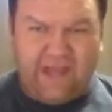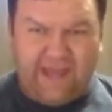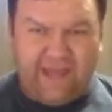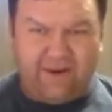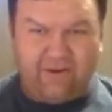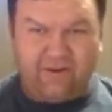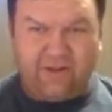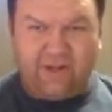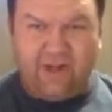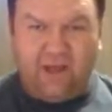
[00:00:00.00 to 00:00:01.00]
airs
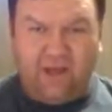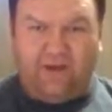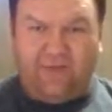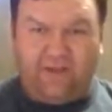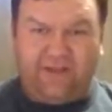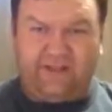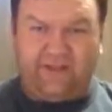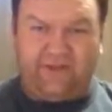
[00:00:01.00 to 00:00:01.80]
of all these little,